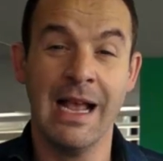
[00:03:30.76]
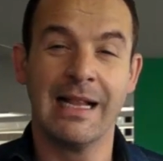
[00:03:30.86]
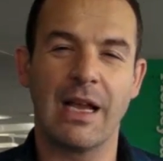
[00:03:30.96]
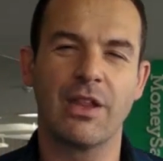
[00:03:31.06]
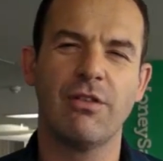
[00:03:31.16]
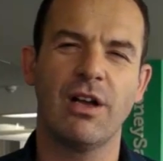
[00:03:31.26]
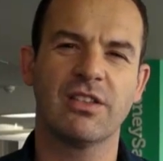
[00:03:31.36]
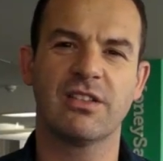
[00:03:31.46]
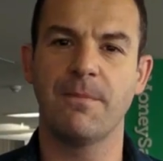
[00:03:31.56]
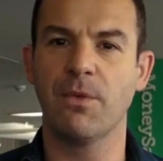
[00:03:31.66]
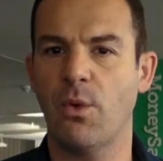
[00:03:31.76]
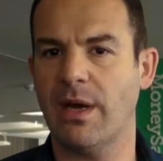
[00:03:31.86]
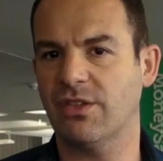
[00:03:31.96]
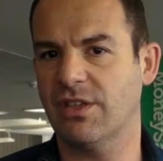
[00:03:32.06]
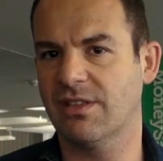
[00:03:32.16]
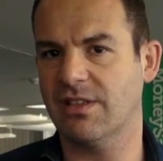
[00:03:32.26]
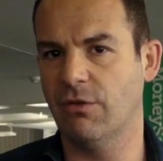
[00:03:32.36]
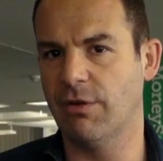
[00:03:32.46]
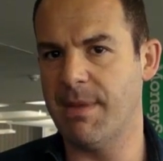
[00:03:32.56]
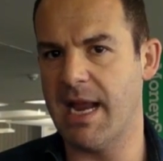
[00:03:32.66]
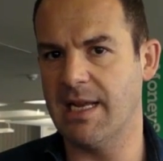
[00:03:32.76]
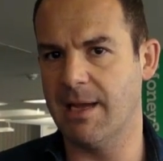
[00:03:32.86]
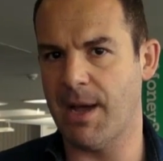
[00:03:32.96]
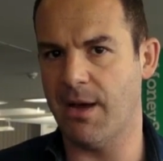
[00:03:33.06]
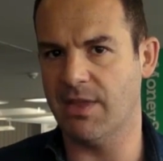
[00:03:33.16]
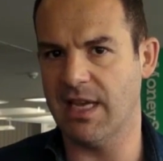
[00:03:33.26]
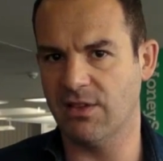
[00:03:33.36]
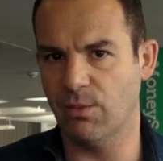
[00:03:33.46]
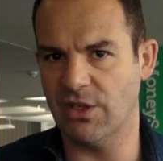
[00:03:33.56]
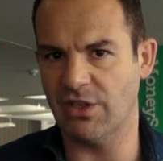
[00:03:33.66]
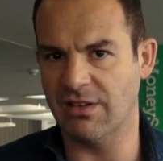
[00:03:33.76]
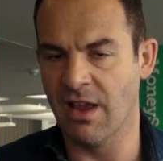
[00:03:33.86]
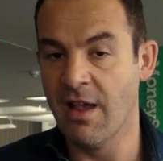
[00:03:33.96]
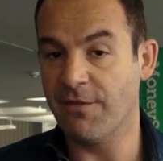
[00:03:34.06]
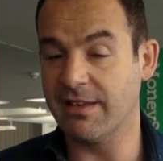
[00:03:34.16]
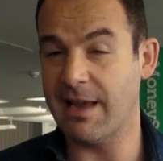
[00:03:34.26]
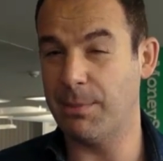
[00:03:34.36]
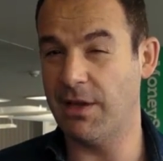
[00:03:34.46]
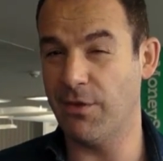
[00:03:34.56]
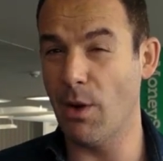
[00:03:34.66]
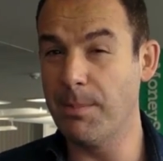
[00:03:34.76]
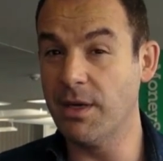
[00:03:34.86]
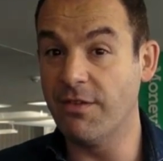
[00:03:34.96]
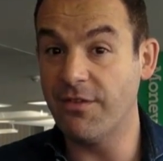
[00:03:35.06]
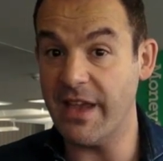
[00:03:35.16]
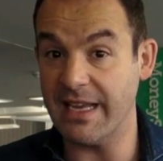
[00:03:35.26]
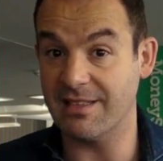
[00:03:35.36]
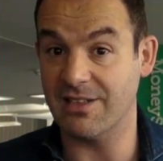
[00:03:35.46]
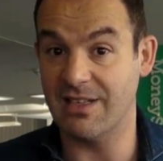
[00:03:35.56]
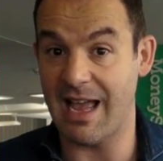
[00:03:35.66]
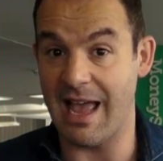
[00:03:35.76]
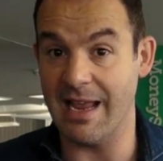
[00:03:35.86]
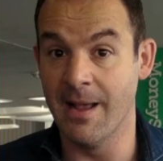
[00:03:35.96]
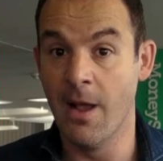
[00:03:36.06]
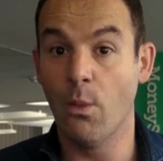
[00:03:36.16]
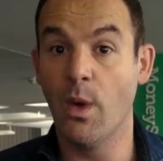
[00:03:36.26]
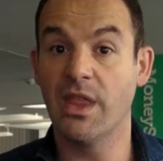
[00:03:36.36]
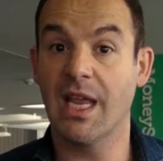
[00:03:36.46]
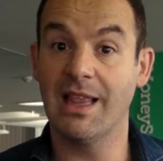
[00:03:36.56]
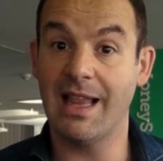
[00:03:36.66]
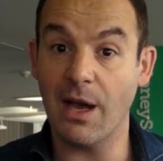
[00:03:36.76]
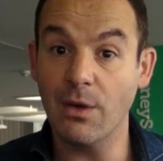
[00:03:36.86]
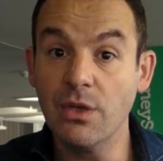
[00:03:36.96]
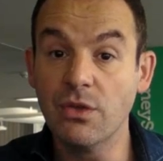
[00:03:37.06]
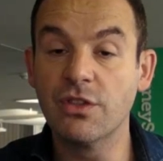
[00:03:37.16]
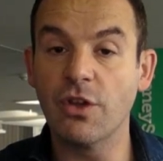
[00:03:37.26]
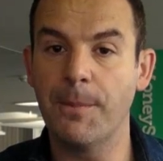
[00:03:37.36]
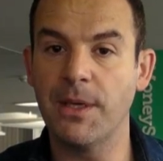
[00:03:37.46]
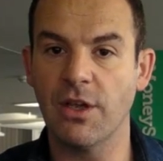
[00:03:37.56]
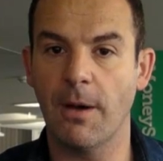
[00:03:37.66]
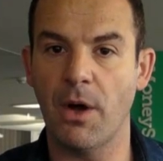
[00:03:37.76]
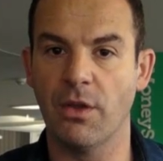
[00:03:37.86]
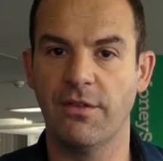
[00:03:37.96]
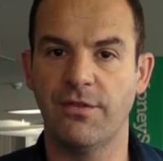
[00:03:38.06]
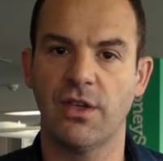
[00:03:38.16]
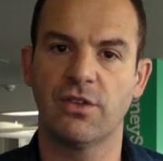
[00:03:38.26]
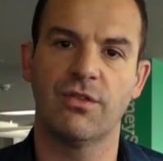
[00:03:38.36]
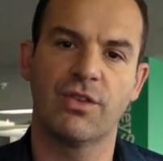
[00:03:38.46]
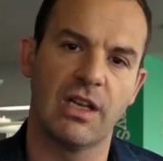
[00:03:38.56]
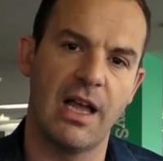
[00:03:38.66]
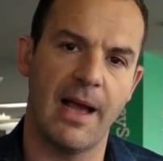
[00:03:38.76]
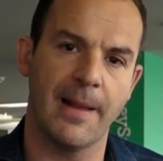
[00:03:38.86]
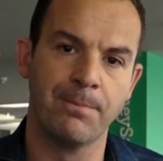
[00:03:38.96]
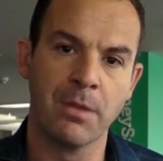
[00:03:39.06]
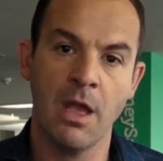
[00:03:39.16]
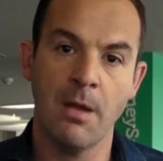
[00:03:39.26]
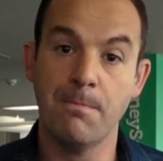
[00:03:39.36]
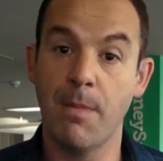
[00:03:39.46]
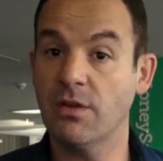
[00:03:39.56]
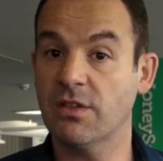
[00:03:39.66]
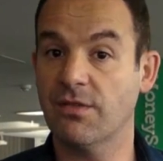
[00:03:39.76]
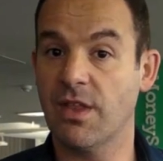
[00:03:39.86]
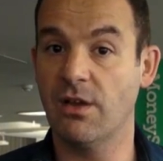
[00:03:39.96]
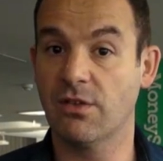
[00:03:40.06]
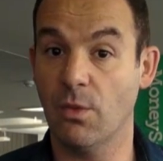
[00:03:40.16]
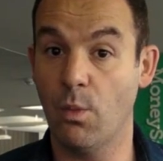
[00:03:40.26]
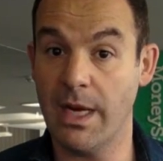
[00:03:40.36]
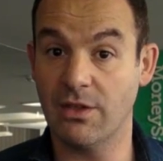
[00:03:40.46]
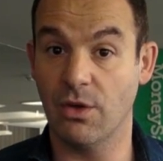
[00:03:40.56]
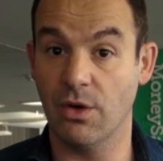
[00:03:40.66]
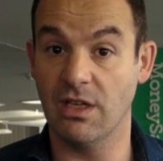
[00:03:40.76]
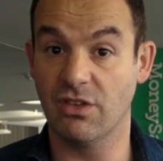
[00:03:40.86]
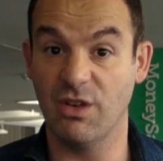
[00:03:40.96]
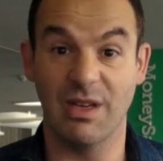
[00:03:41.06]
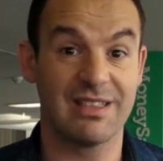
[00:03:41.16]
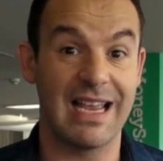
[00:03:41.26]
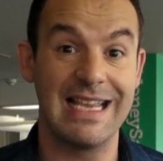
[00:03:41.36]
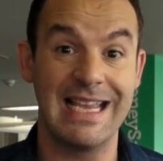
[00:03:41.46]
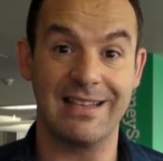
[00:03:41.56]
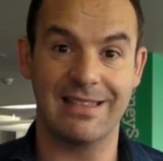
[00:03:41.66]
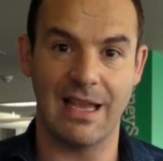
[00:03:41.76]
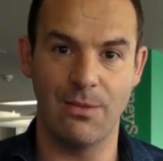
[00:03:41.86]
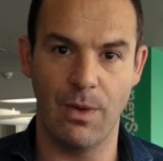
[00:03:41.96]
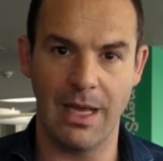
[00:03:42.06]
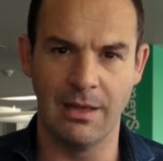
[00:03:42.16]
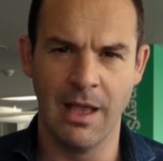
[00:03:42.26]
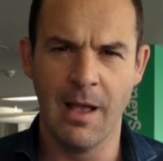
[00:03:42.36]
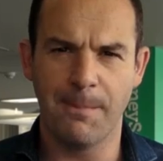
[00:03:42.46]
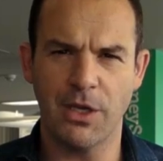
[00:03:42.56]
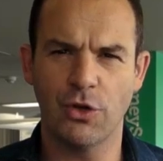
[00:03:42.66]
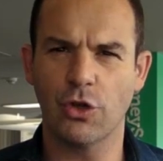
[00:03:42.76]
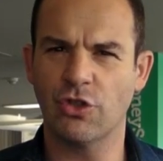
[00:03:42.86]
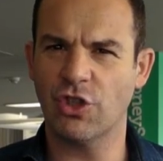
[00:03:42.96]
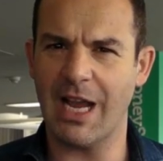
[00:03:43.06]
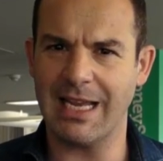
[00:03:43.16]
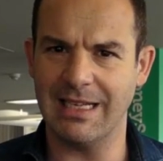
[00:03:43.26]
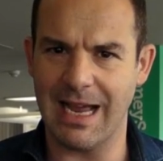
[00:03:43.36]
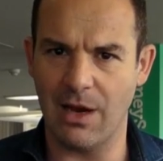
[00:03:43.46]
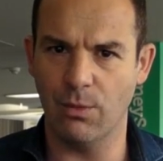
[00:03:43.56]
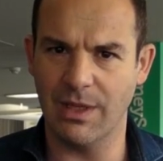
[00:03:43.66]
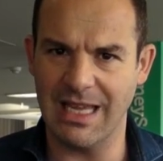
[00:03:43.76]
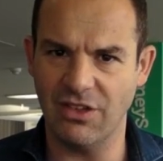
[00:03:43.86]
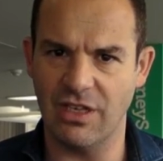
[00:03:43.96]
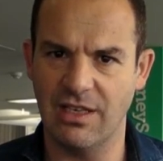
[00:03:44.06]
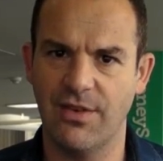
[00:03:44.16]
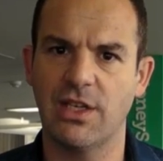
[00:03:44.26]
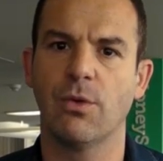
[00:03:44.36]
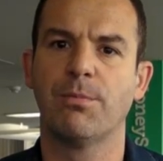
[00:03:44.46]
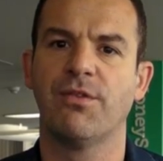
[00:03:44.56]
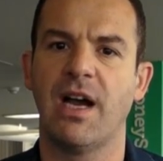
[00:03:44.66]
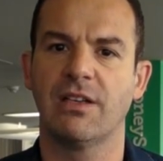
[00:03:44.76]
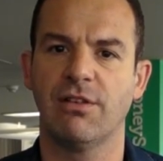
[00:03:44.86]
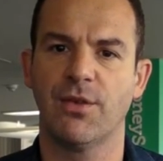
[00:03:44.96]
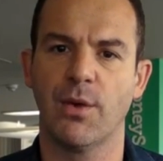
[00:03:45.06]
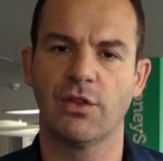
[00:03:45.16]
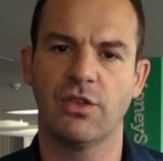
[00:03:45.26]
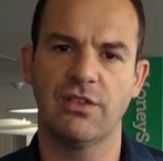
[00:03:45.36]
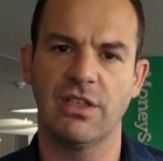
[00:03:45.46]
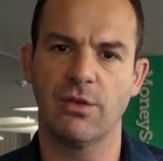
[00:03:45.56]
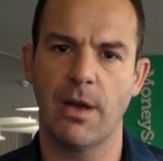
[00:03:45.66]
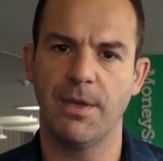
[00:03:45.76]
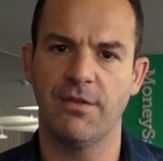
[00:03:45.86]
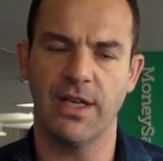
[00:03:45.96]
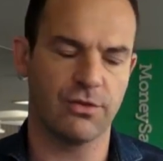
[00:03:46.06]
Now, there are some questions still remaining about this, which is, for example, if you open a fix today, will they allow you to top it up on the 1st of July? Most of those that we're talking to are saying yes, they will, but you should check it out with each individual provider if you are choosing to open a fixed